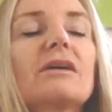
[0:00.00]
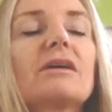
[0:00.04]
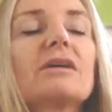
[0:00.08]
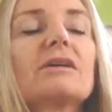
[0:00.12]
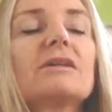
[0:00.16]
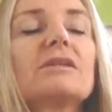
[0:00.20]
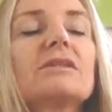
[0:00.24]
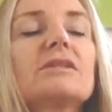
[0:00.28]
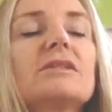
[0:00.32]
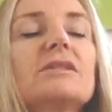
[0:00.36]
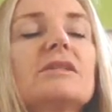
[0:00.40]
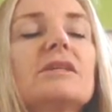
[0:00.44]

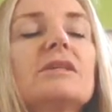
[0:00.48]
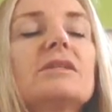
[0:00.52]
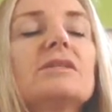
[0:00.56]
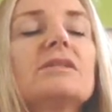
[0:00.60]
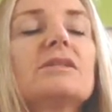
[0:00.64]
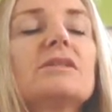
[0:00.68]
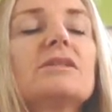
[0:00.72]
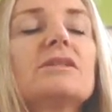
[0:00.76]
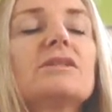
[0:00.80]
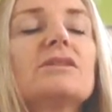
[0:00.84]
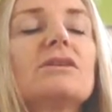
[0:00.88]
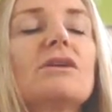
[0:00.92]

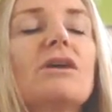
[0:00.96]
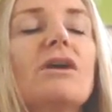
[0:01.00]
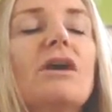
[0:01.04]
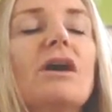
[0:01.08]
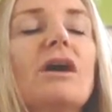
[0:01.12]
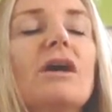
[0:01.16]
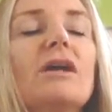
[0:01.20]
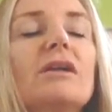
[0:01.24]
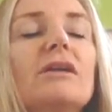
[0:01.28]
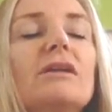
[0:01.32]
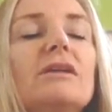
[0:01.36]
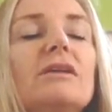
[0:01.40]
center
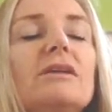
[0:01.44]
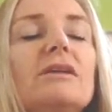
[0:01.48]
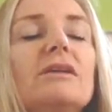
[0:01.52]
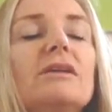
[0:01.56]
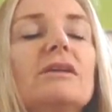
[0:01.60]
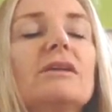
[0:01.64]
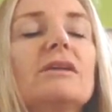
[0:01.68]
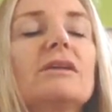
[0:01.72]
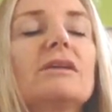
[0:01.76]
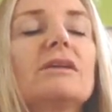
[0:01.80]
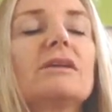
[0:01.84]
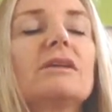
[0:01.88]
dot
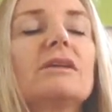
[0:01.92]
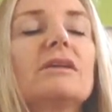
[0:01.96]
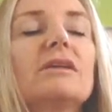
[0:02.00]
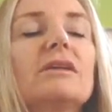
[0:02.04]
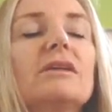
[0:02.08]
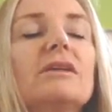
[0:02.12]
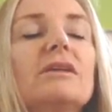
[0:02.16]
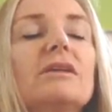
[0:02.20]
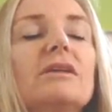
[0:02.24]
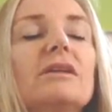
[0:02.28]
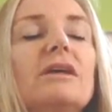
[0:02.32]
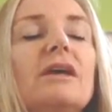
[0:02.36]

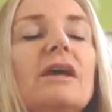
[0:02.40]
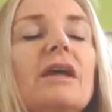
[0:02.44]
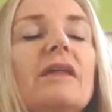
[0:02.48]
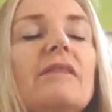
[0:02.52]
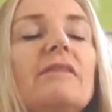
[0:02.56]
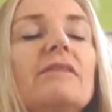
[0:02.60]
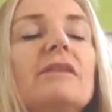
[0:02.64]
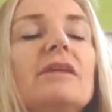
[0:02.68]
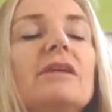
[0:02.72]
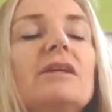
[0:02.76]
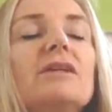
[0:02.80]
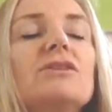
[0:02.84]

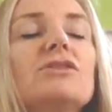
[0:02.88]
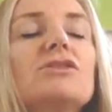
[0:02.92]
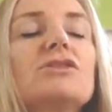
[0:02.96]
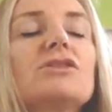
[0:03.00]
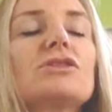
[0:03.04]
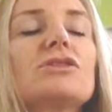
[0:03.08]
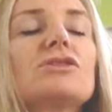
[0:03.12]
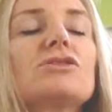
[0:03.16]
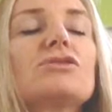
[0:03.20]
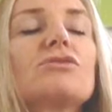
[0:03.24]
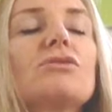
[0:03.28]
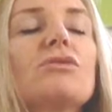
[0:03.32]
and then
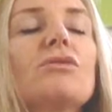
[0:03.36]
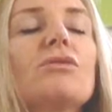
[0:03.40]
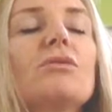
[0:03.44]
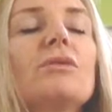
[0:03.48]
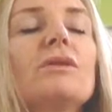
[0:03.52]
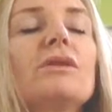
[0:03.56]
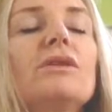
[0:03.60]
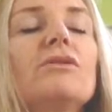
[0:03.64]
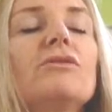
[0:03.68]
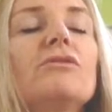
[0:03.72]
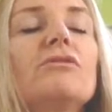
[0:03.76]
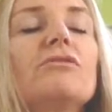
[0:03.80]
just draw
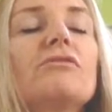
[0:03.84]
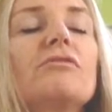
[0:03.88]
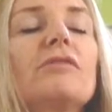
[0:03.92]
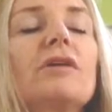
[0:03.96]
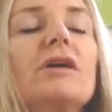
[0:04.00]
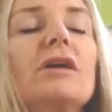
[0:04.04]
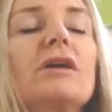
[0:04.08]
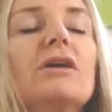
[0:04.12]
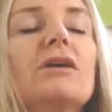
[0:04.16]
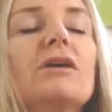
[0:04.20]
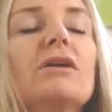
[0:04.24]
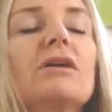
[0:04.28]
with your
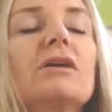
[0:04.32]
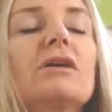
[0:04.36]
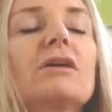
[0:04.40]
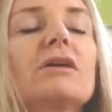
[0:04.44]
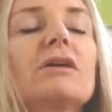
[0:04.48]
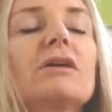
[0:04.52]
finger